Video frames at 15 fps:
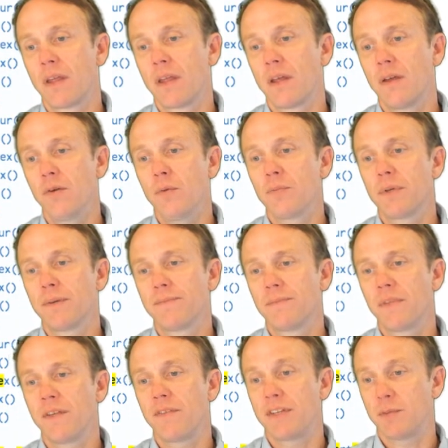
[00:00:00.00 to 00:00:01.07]
if
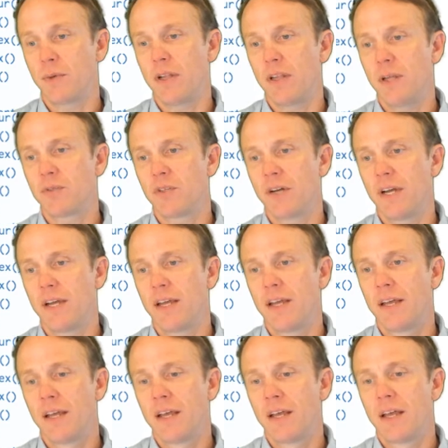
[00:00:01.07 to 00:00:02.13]
I spell ellipse right.
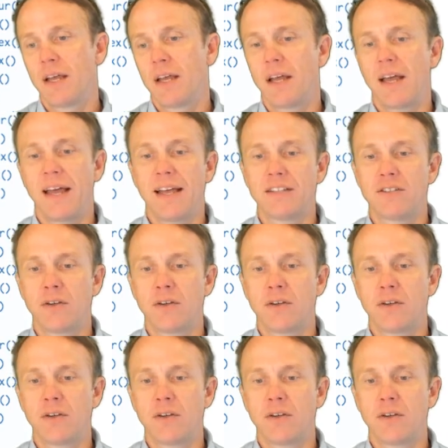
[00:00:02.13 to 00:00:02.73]
And